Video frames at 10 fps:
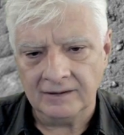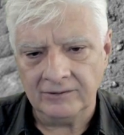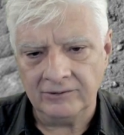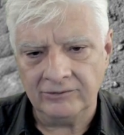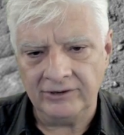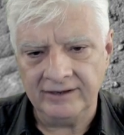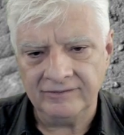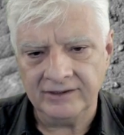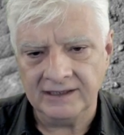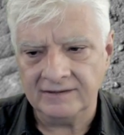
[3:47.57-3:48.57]
A little
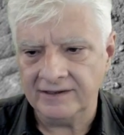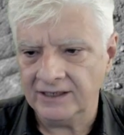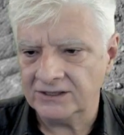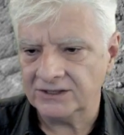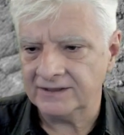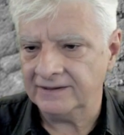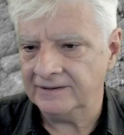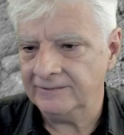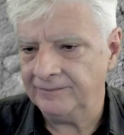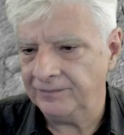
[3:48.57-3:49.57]
rougher in
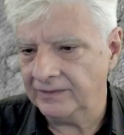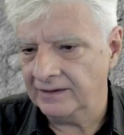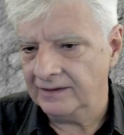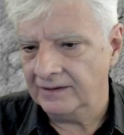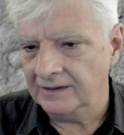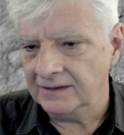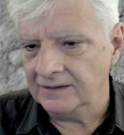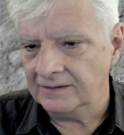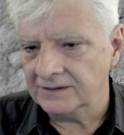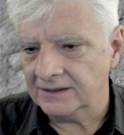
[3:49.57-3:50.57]
texture.
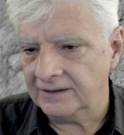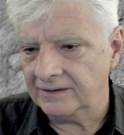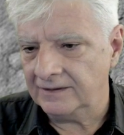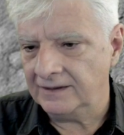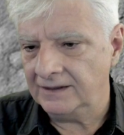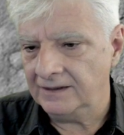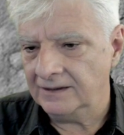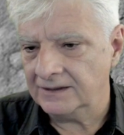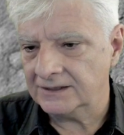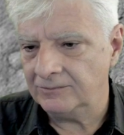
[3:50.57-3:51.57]
Check out the
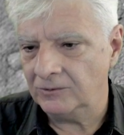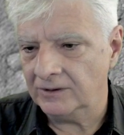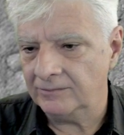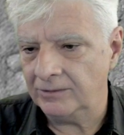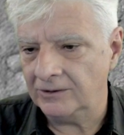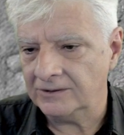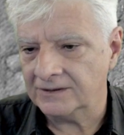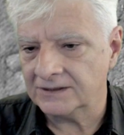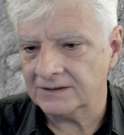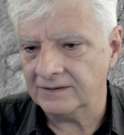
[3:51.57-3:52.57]
smaller
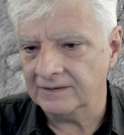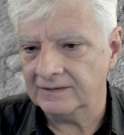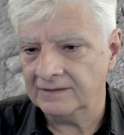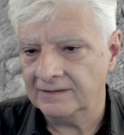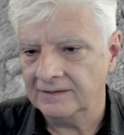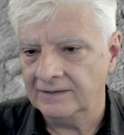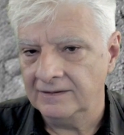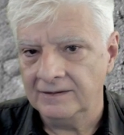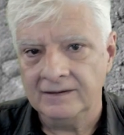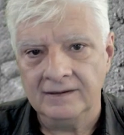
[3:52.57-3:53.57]
blocks
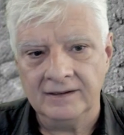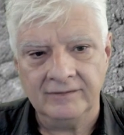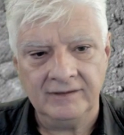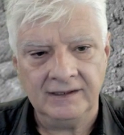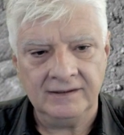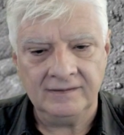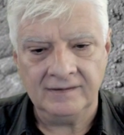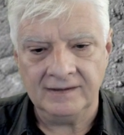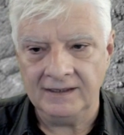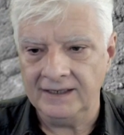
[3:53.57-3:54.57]
here
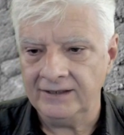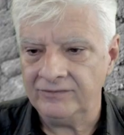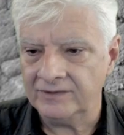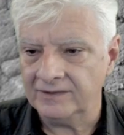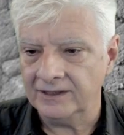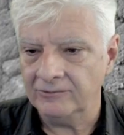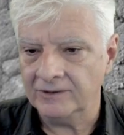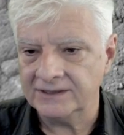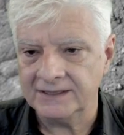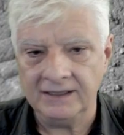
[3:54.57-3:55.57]
to the left, and
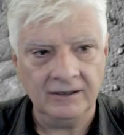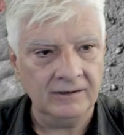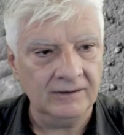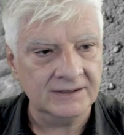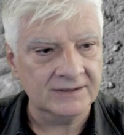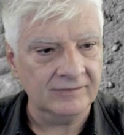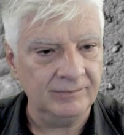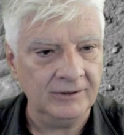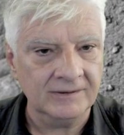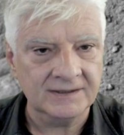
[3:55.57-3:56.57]
we'll see lots
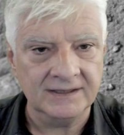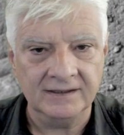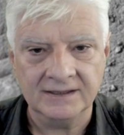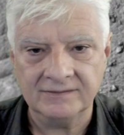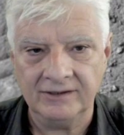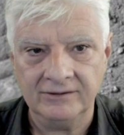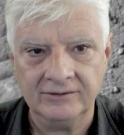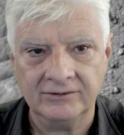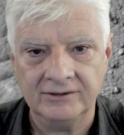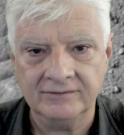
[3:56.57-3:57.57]
of blocks in this
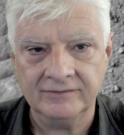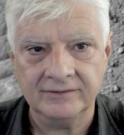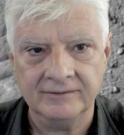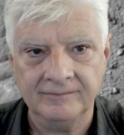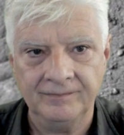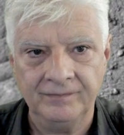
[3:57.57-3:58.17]
photograph.